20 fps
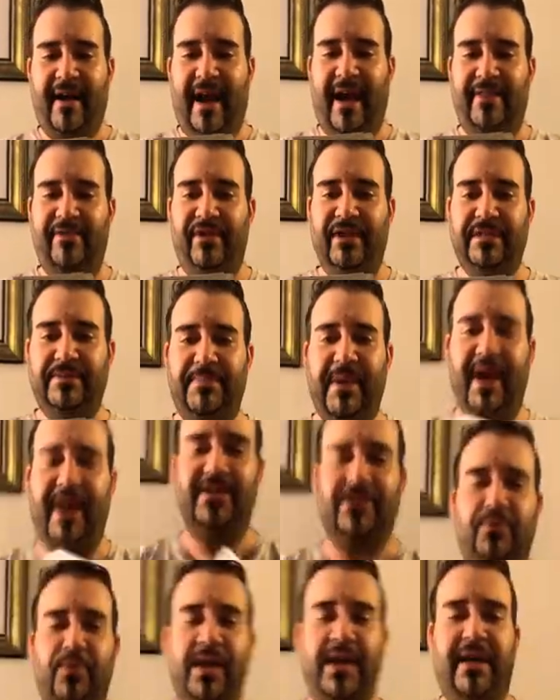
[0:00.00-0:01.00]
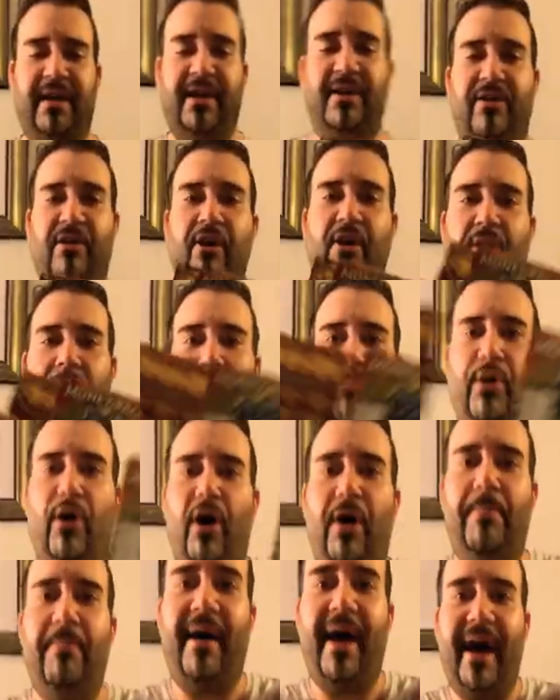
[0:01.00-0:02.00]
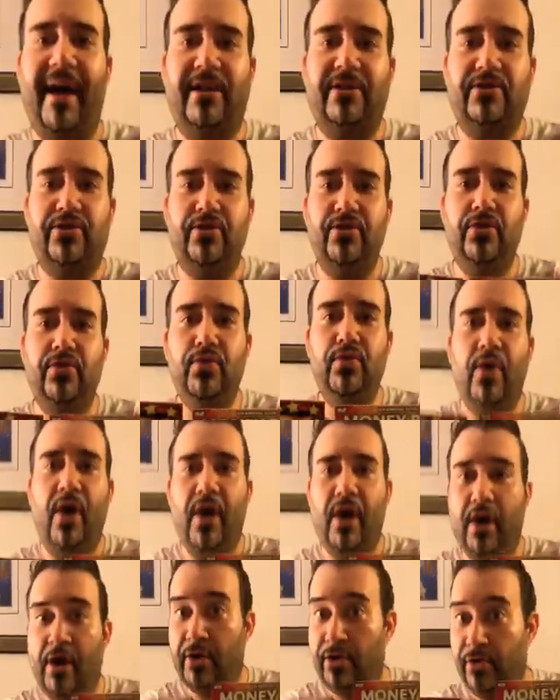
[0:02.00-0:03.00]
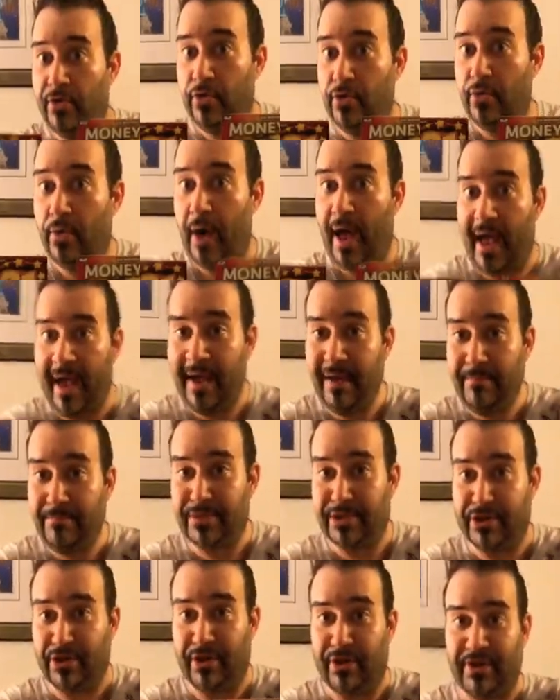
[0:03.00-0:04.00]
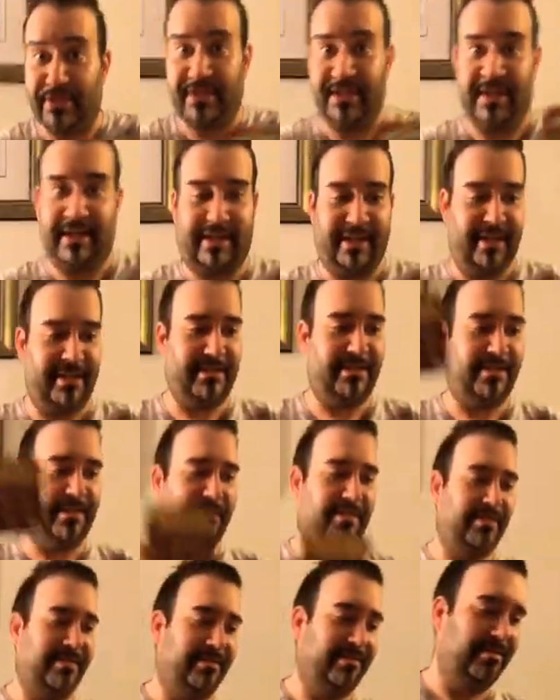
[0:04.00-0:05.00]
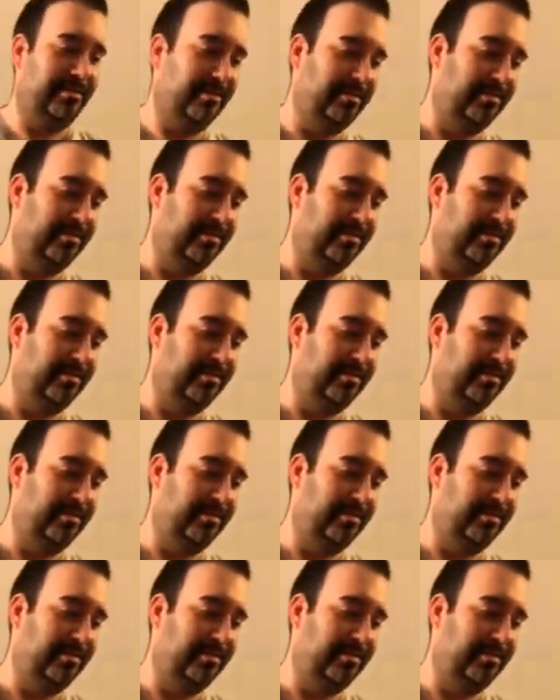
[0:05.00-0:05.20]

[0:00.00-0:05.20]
and this past weekend brought back 2 New Hampshire tickets